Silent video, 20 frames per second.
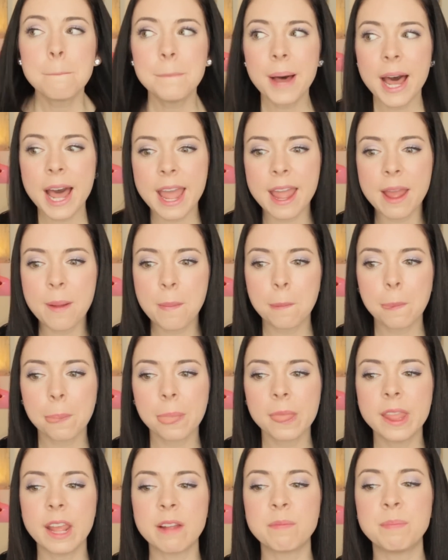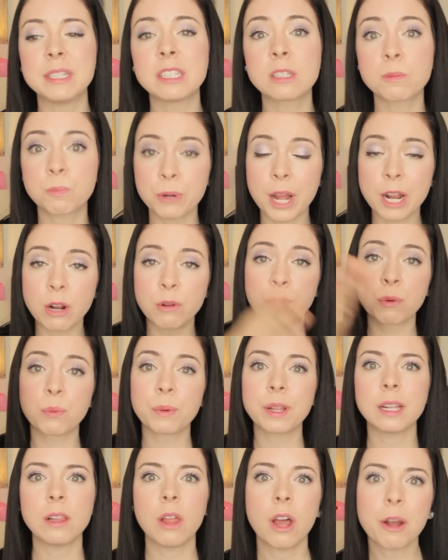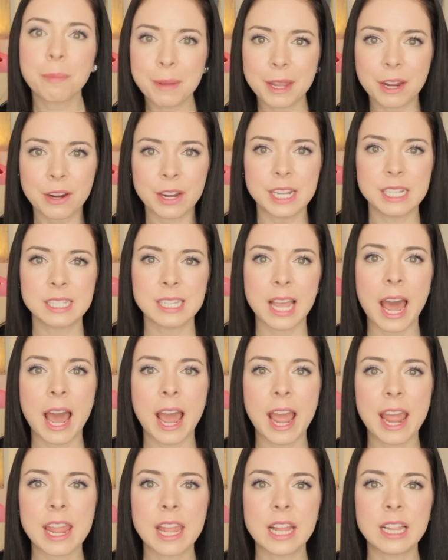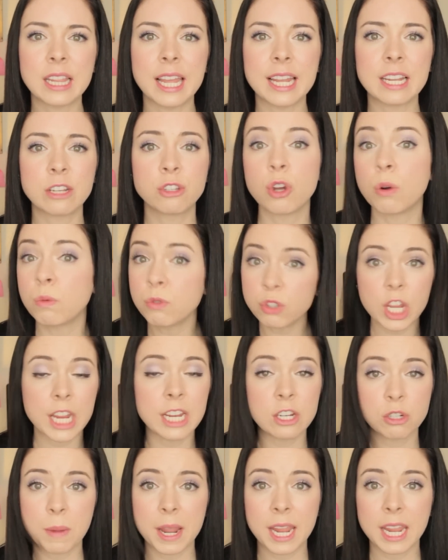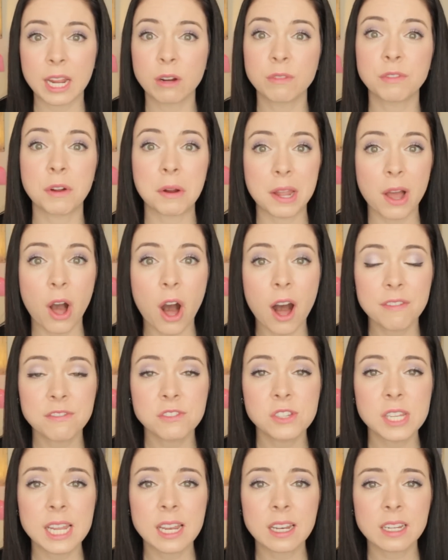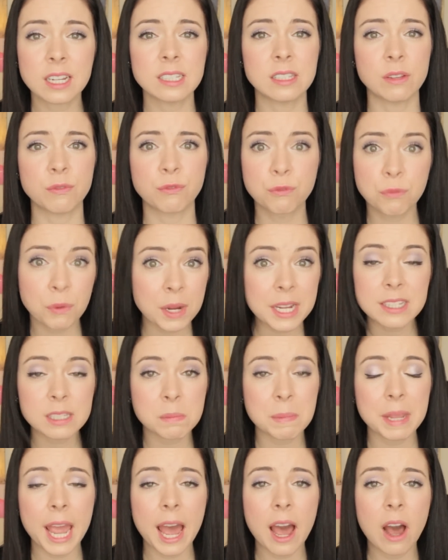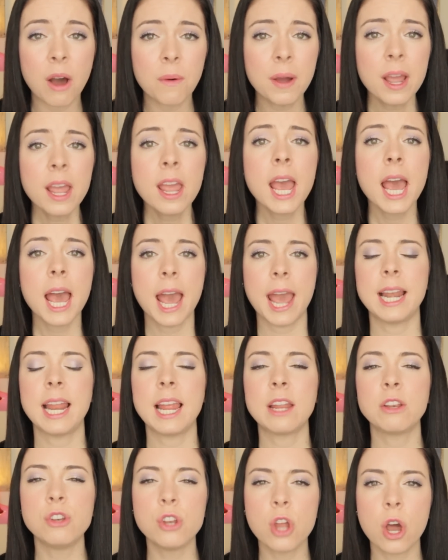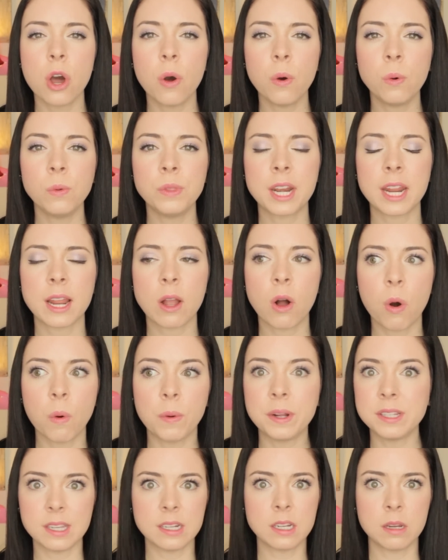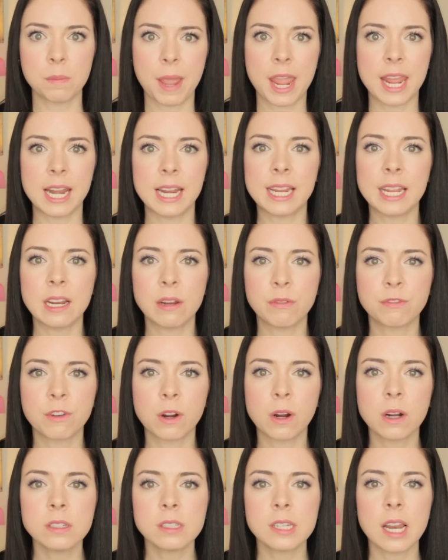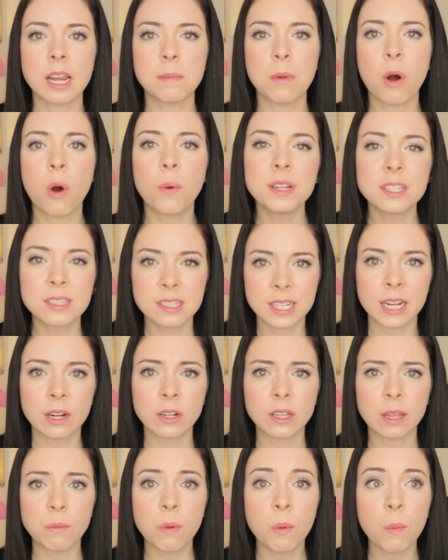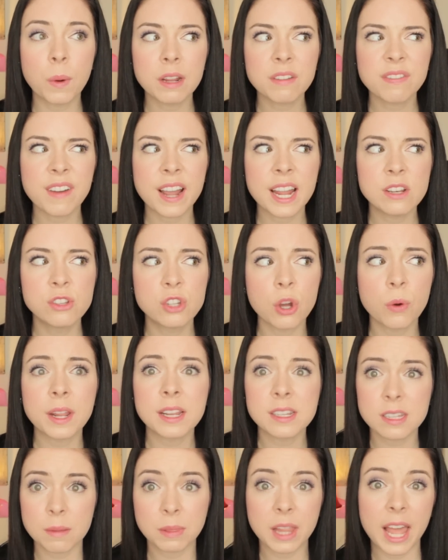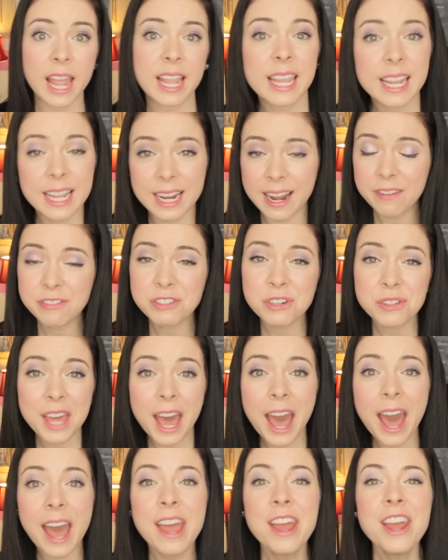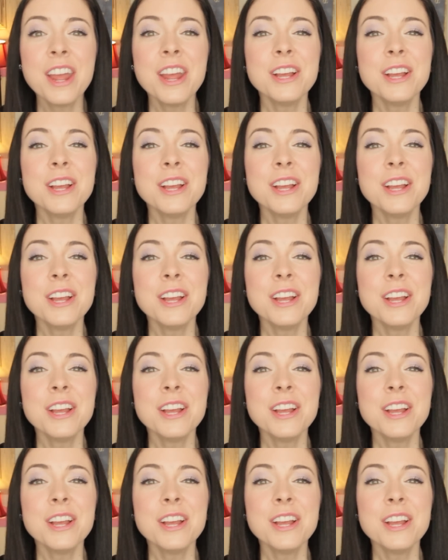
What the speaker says: But they've been spread over really long periods. I like don't change my hair very often because it freaks me out, and I know that I always end up hating it at first, and I'm always scared like, well, what if I don't end up liking it after that?